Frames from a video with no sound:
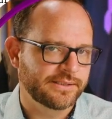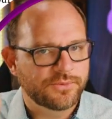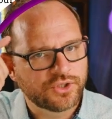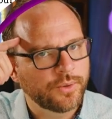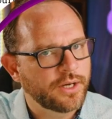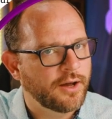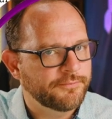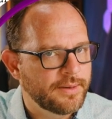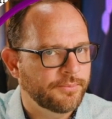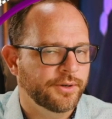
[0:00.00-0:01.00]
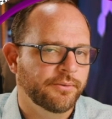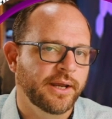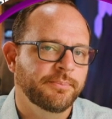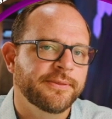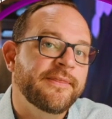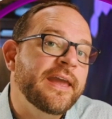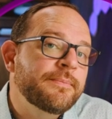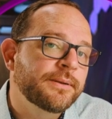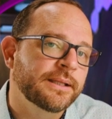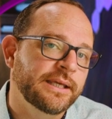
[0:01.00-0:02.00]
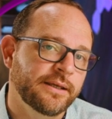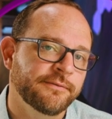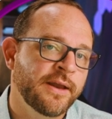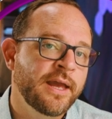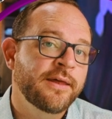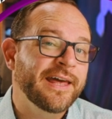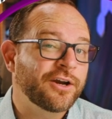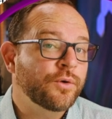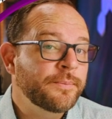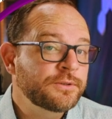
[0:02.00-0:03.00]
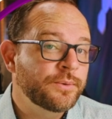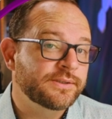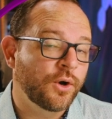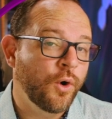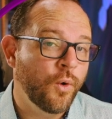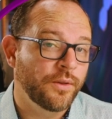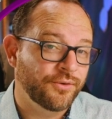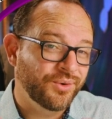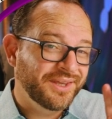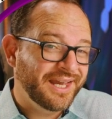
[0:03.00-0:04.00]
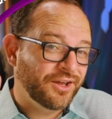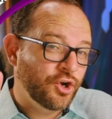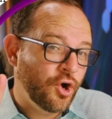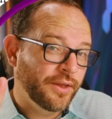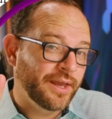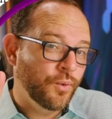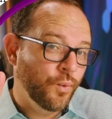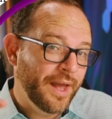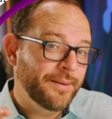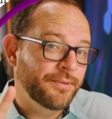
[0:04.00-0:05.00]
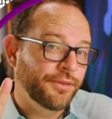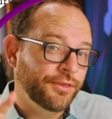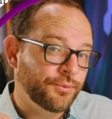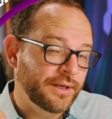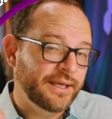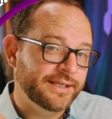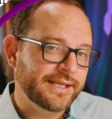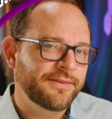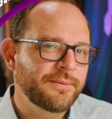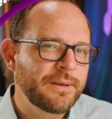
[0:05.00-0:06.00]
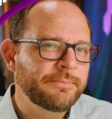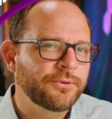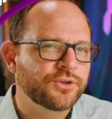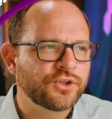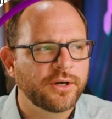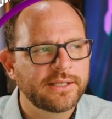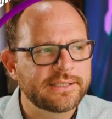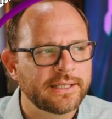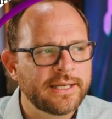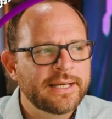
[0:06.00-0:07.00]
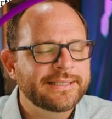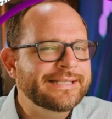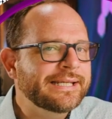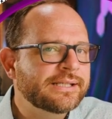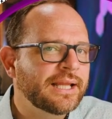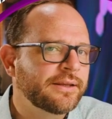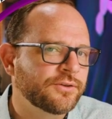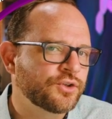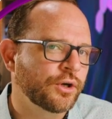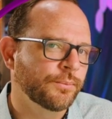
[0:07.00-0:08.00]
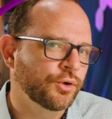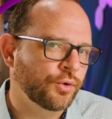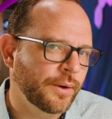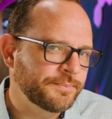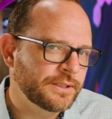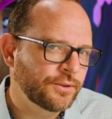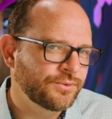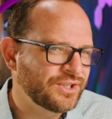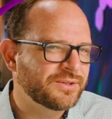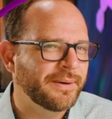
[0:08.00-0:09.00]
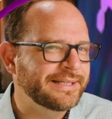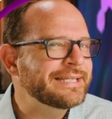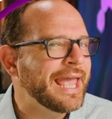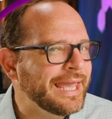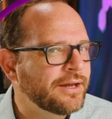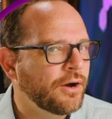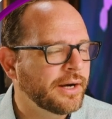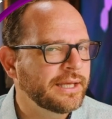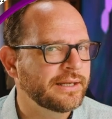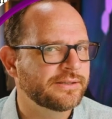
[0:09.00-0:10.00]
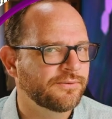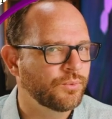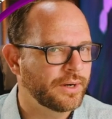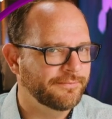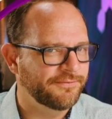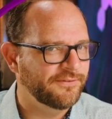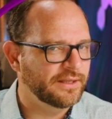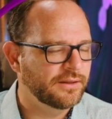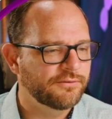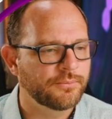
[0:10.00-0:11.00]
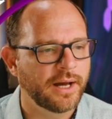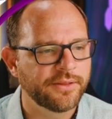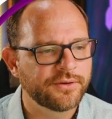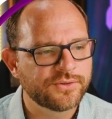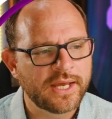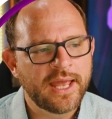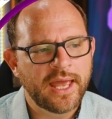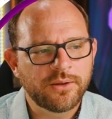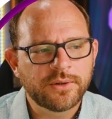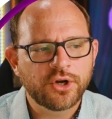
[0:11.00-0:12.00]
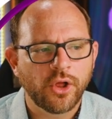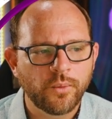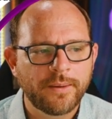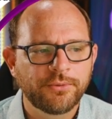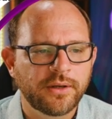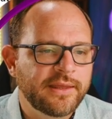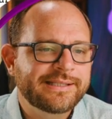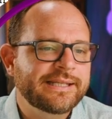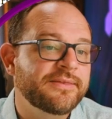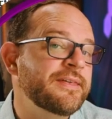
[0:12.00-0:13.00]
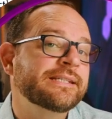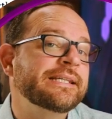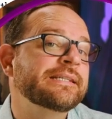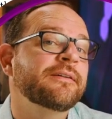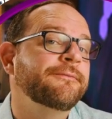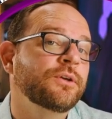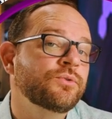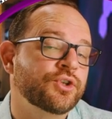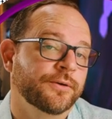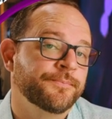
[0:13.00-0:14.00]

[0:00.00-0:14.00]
I'm just going off memory, right? But they believe that crypto as a whole, and they're really kind of calling it Web 3, because I think people are starting to dislike the term crypto. Just my take on it is from what I'm feeling from others. And they want to call it Web 3, and they see this is the future.